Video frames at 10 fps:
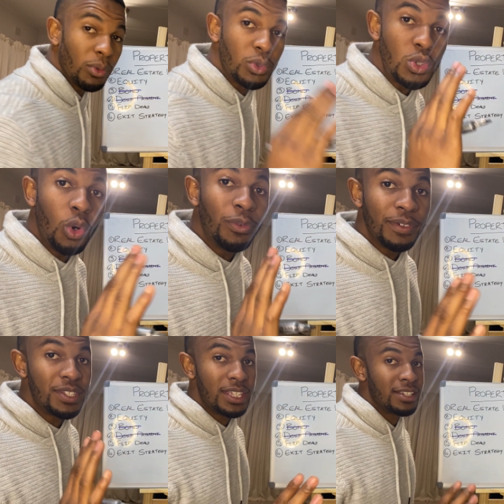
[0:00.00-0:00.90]
you owe
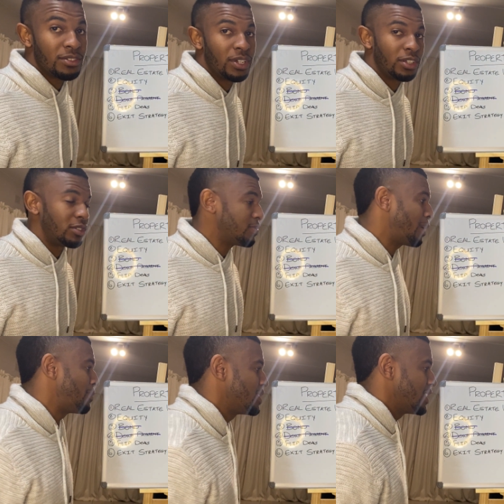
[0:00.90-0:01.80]
50,000 Rand on this
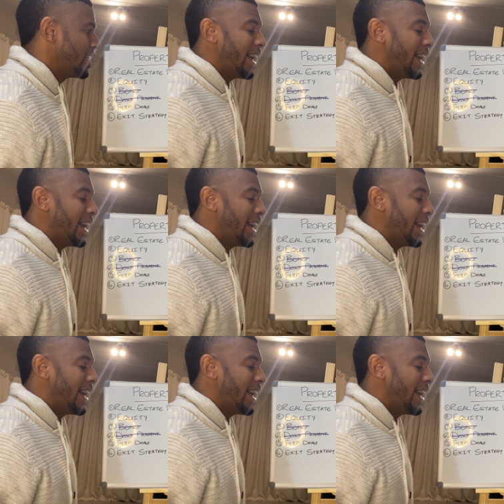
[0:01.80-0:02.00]
property.